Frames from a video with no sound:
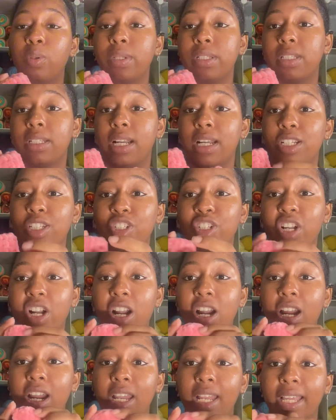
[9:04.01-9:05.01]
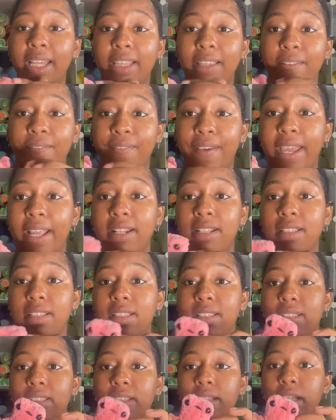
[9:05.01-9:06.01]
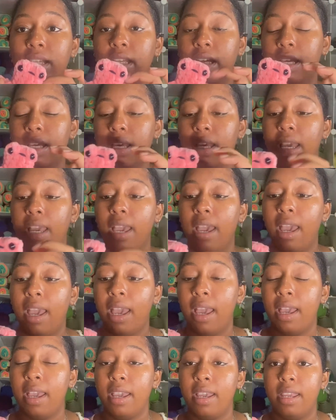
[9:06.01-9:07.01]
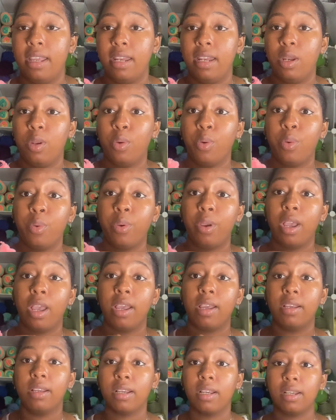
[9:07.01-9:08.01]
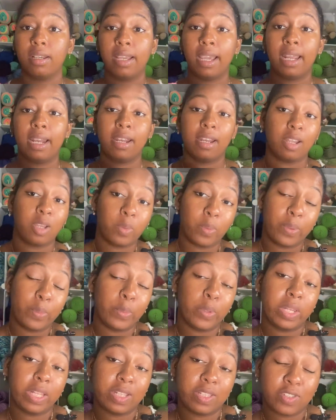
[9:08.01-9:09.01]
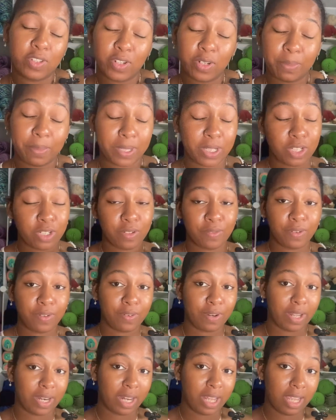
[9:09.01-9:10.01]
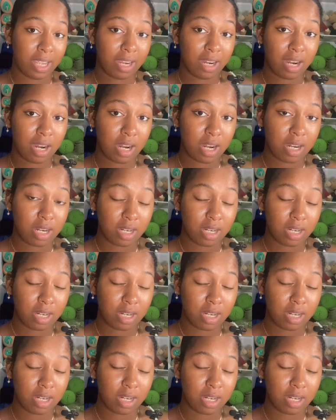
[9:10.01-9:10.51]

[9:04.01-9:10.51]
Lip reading: inside your car like the vents, and Editing Quinn will insert a picture of it right here.